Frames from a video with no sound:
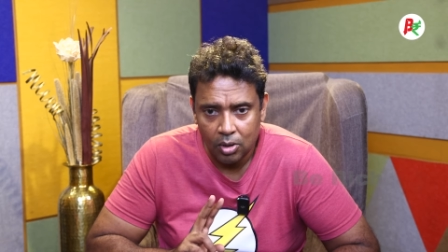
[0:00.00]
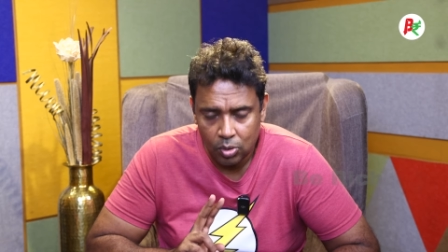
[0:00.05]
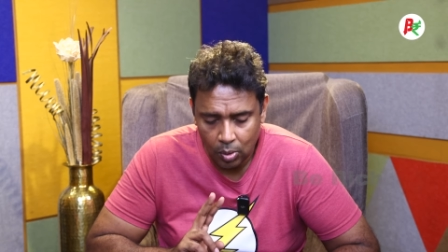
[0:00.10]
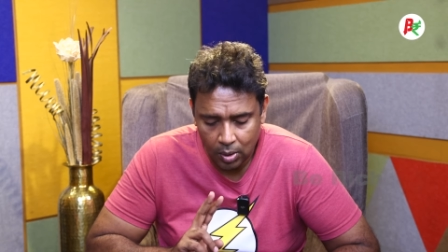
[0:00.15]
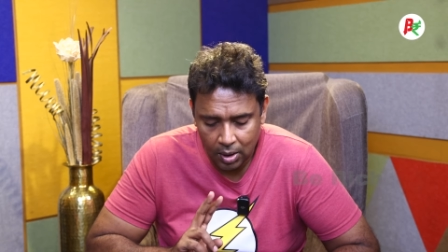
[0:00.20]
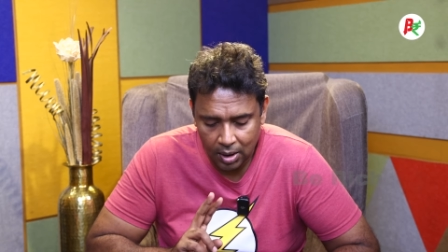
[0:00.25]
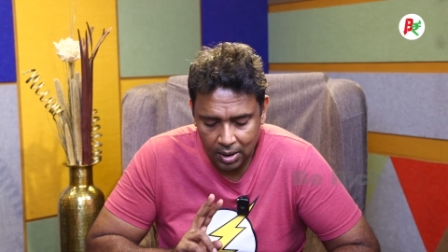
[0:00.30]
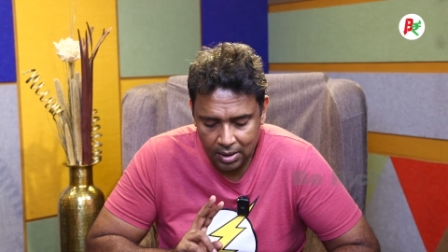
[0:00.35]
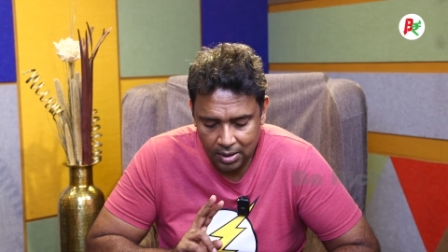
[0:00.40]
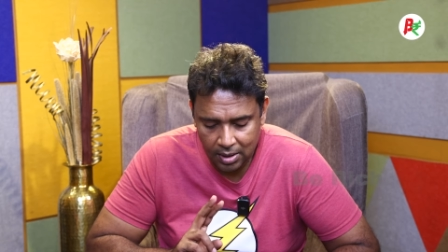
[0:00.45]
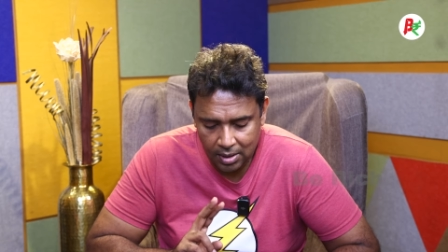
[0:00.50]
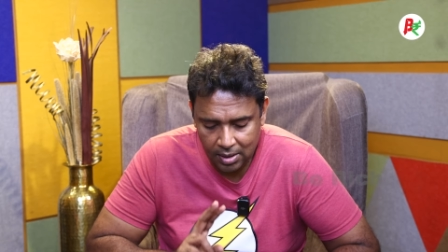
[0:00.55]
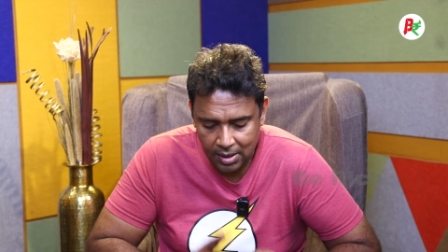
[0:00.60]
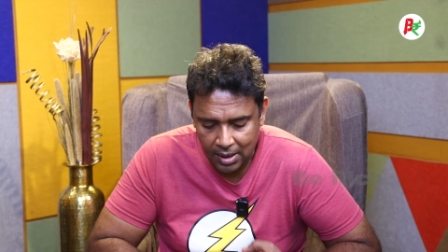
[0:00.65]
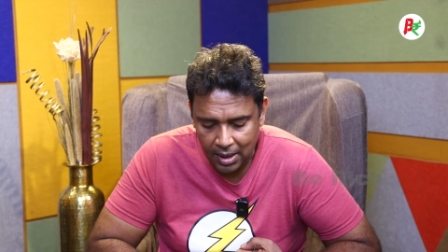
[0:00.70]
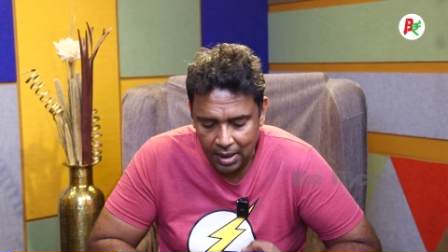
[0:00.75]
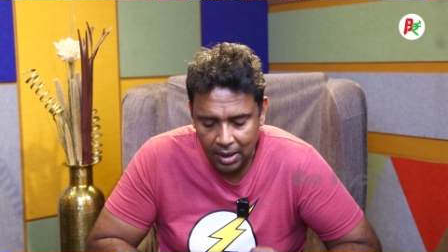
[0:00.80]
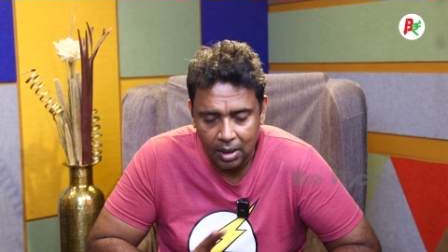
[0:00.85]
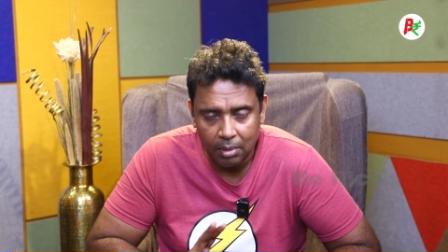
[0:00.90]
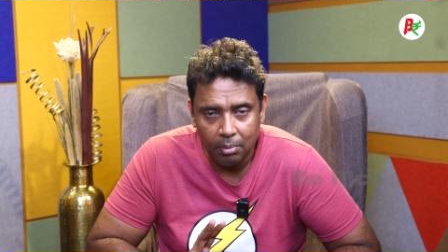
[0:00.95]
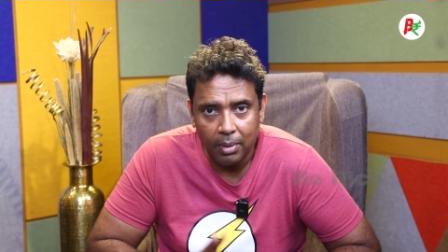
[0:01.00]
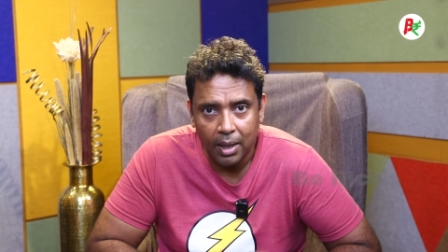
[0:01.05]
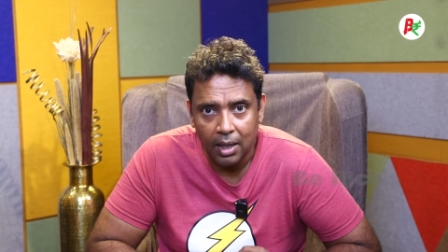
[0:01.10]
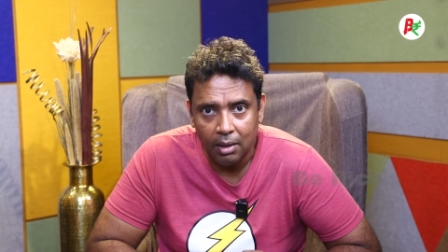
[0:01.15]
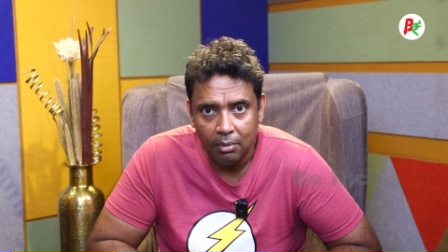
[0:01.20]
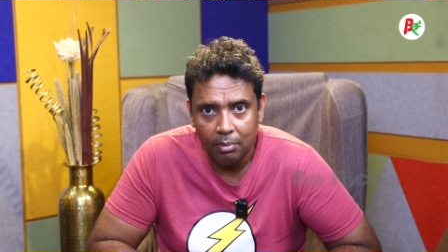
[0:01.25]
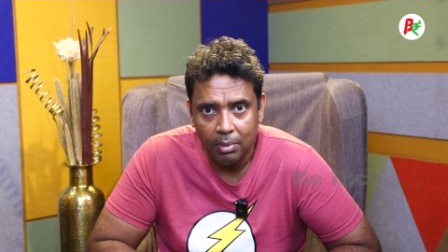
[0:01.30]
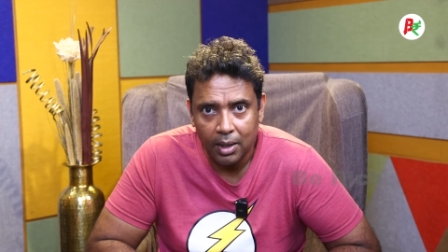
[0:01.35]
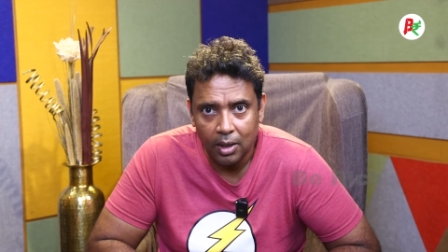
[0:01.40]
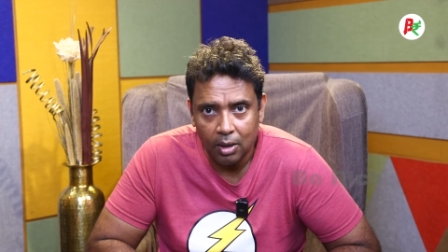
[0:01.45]
showing it as a sale and
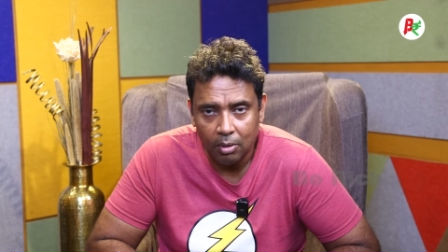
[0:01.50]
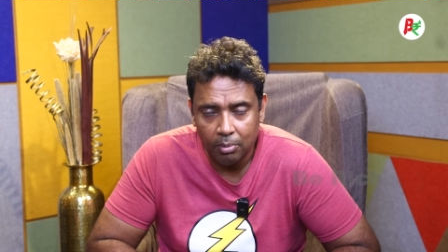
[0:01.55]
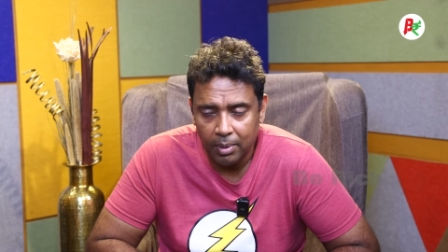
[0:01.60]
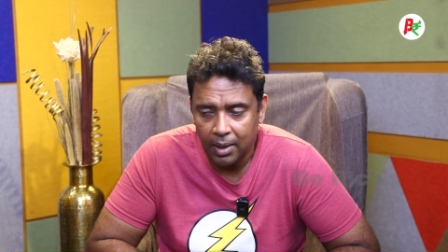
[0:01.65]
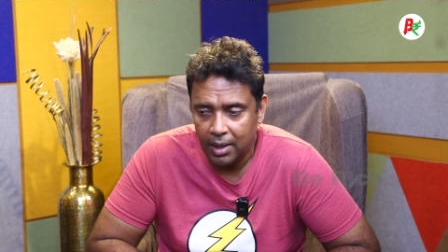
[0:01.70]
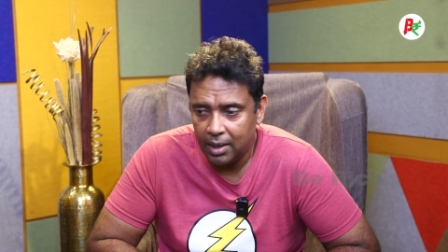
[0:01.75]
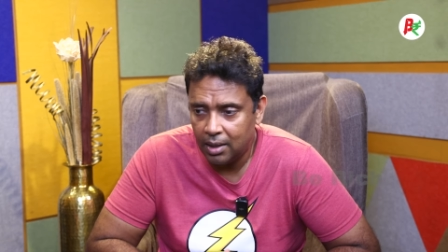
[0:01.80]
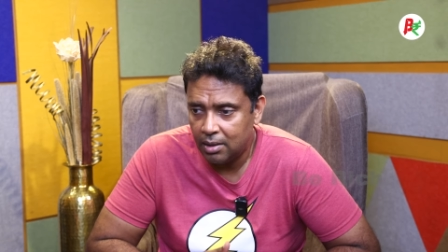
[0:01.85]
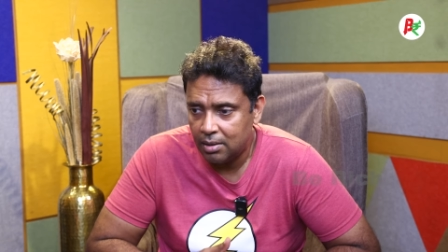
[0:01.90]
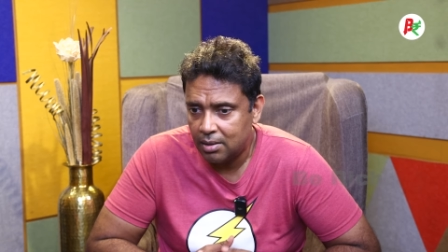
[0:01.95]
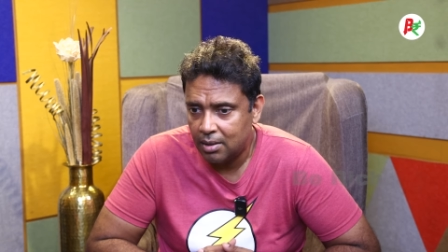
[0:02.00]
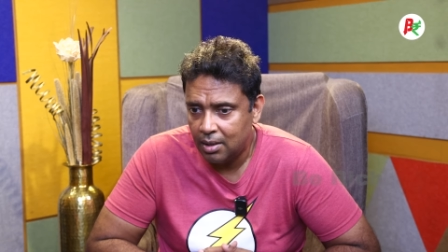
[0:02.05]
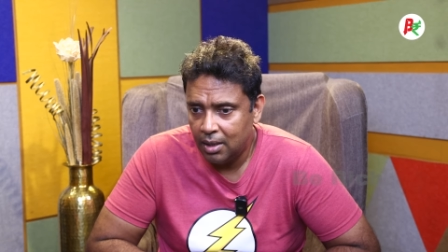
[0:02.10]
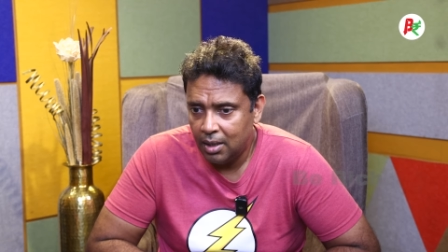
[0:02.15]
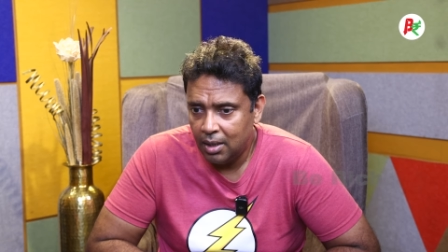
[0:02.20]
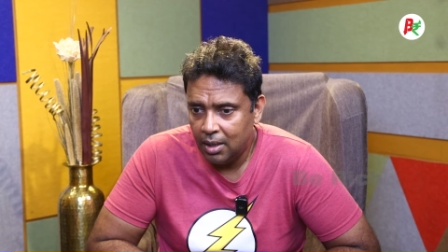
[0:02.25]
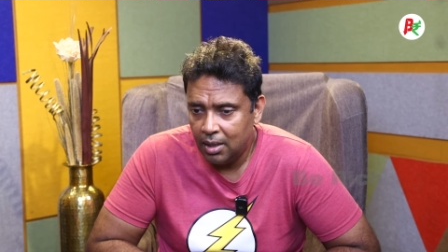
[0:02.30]
buy by your parents,